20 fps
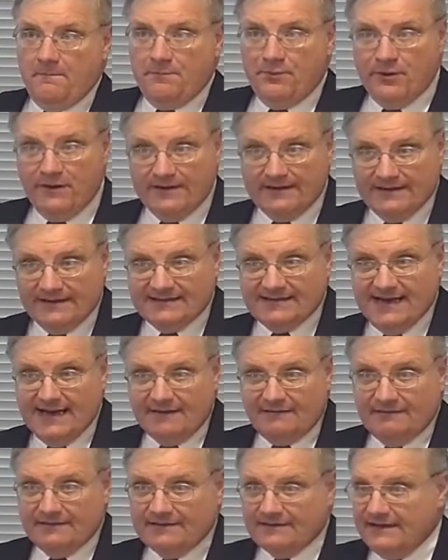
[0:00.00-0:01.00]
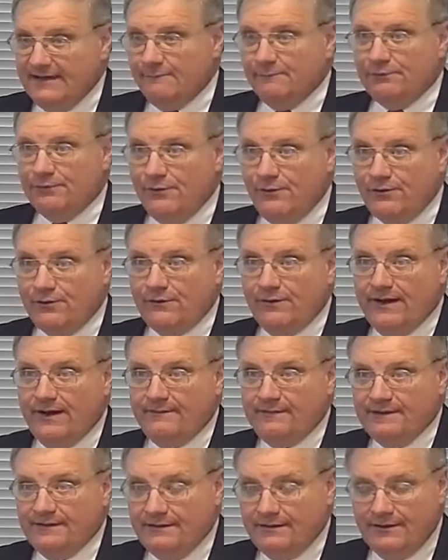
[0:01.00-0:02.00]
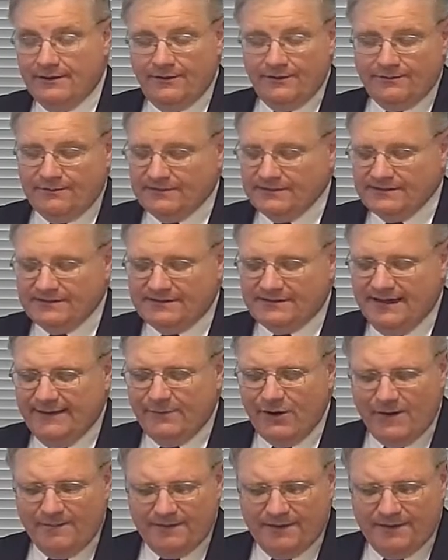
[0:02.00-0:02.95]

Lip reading: put in exactly the same programming, or same